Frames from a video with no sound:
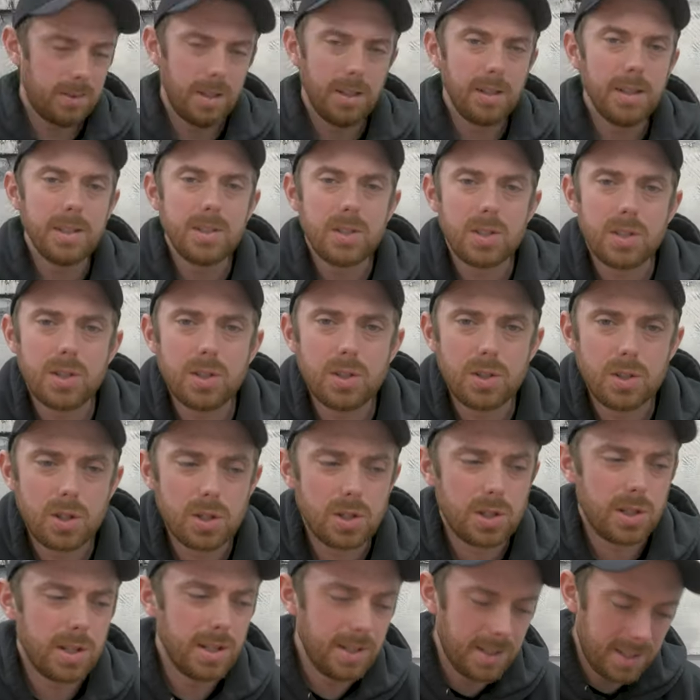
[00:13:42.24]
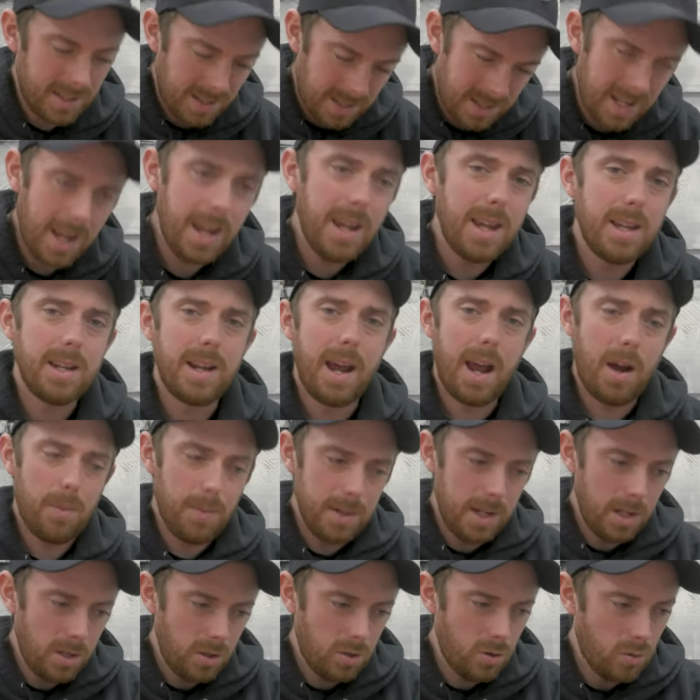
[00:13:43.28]
the list is just insane how
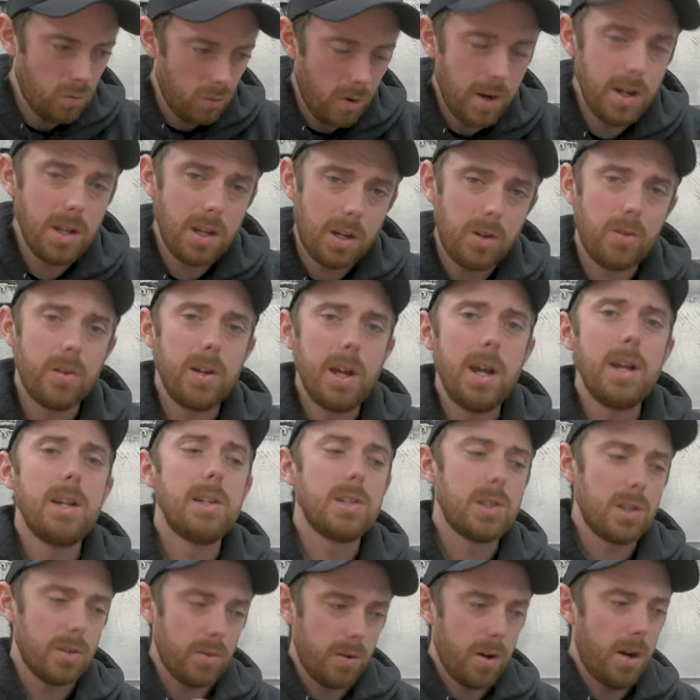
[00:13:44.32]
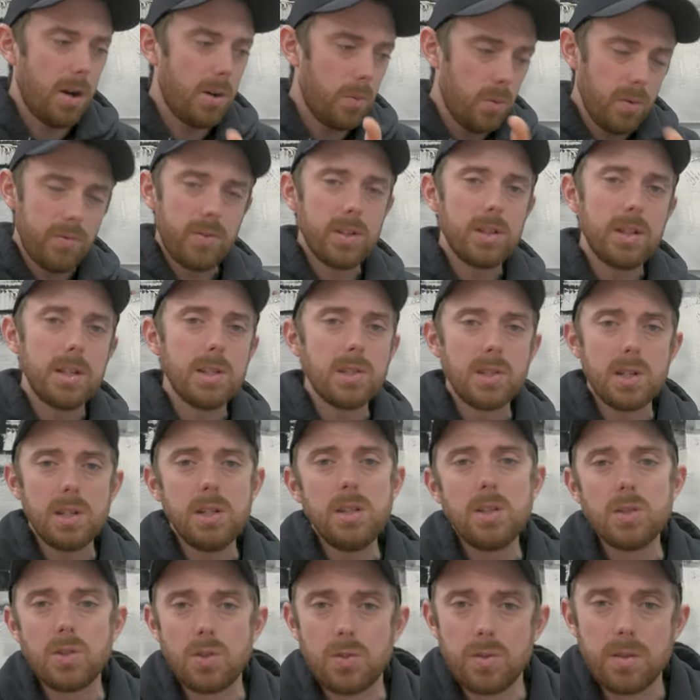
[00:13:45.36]
many great creators there are within this
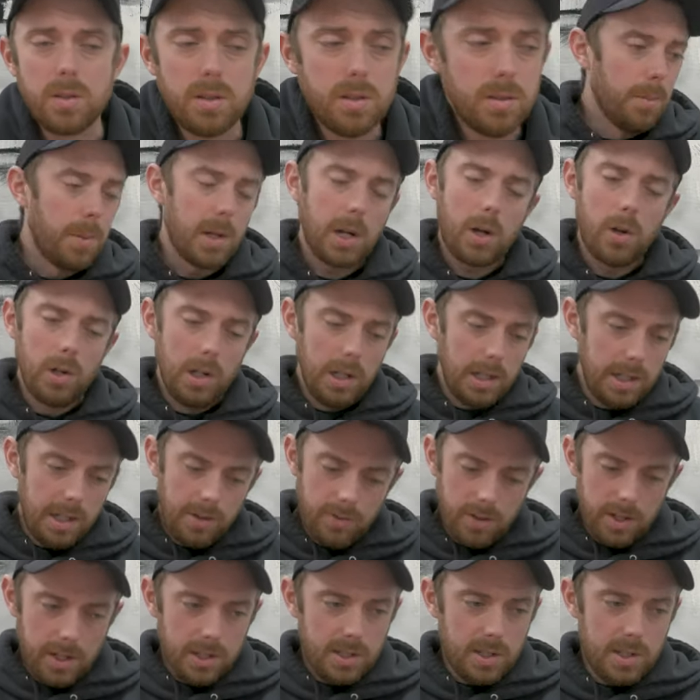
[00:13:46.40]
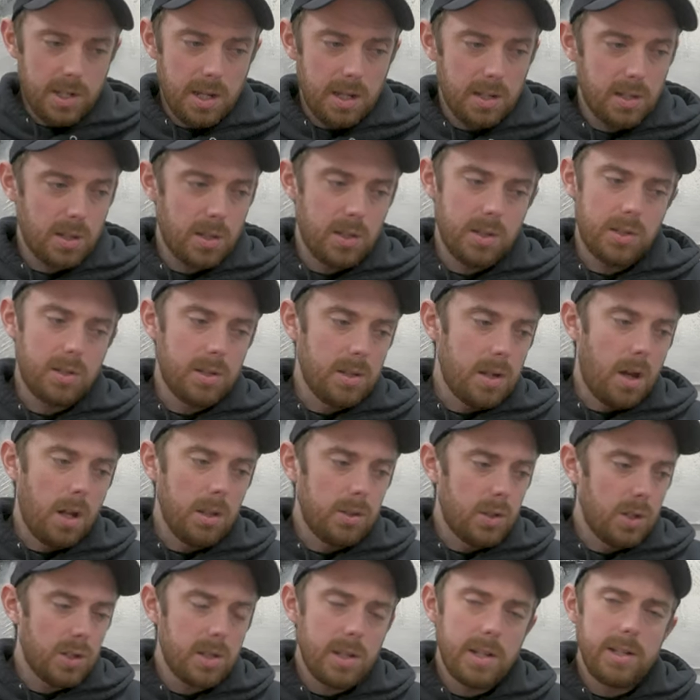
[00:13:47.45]
industry. But I gotta leave it at six, because I'll
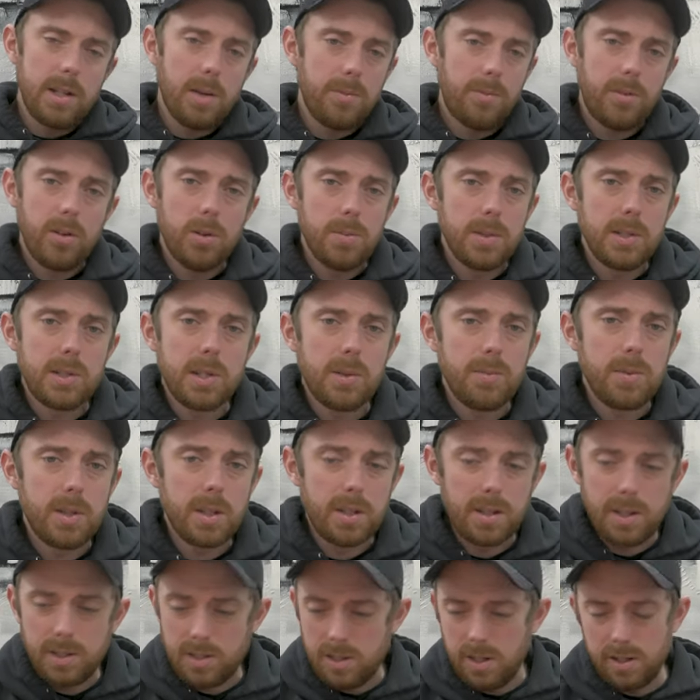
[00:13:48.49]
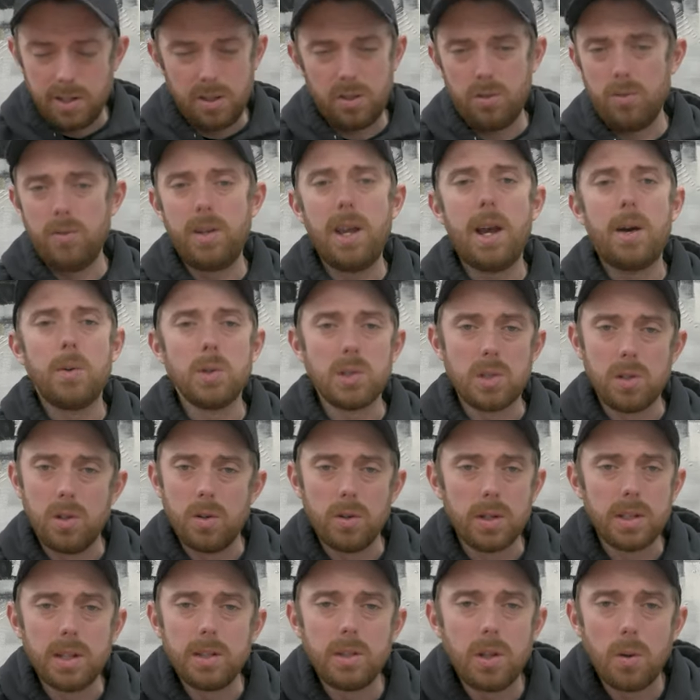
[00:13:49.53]
just end up filming something that's like three hours
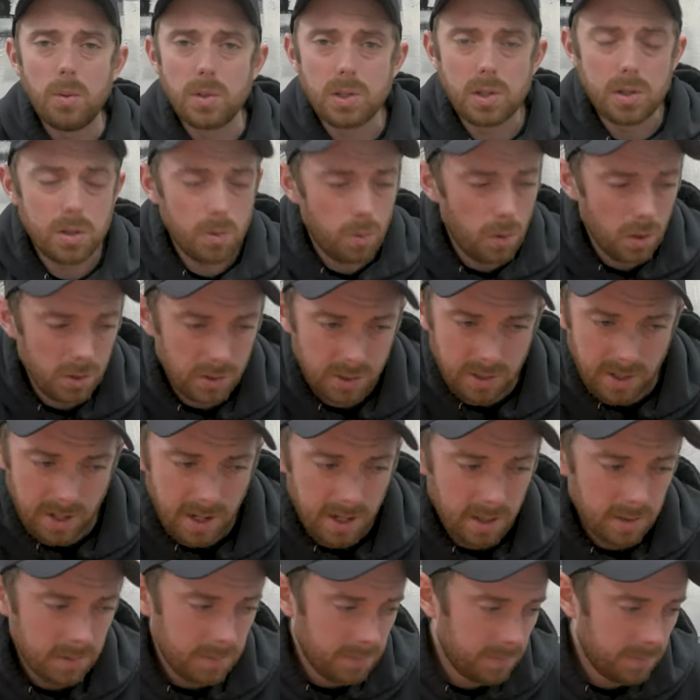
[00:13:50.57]
long, and then no one's gonna watch that.